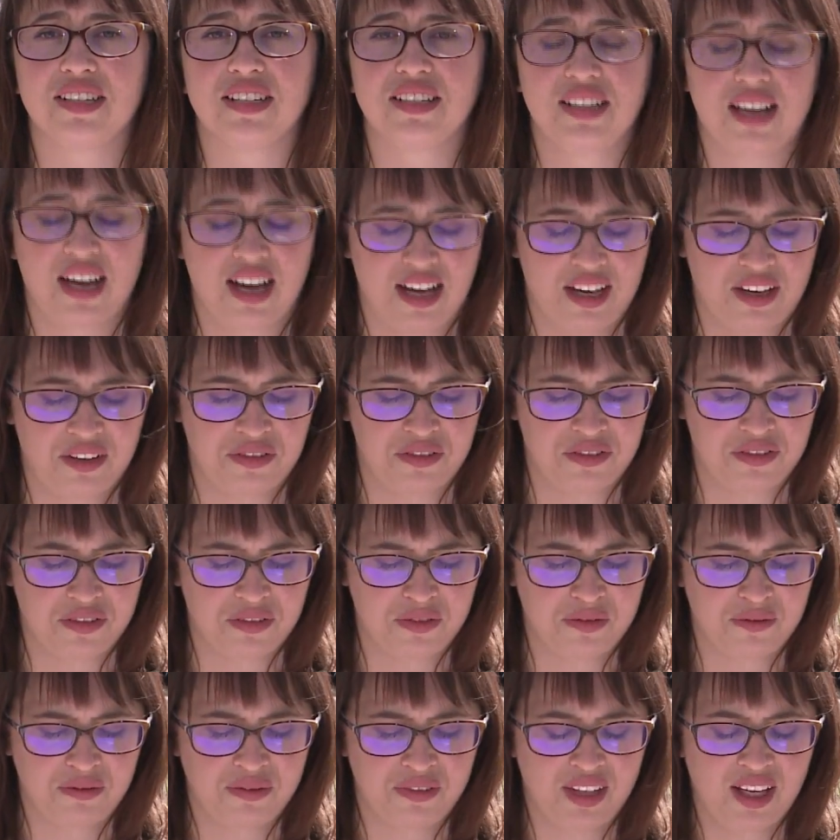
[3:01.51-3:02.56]
to dive.
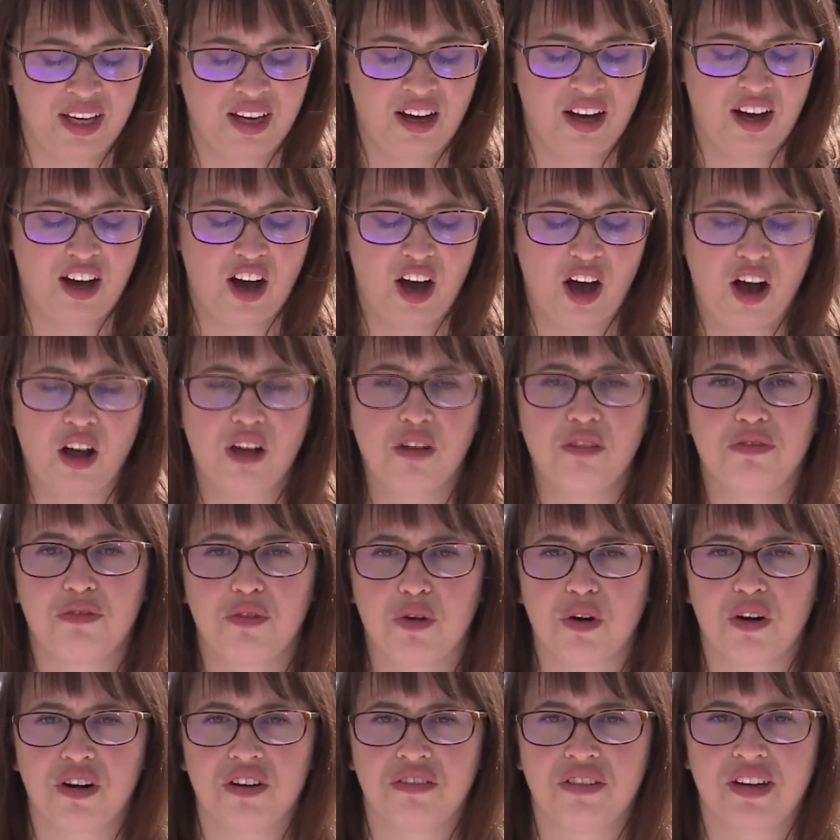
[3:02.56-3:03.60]
All
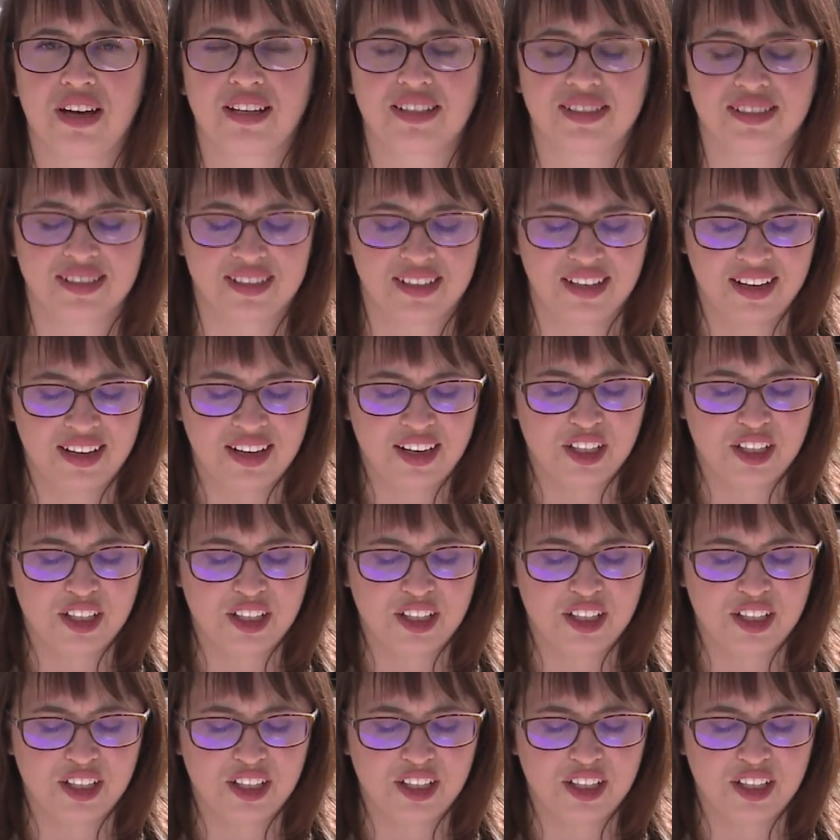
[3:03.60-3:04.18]
four of us,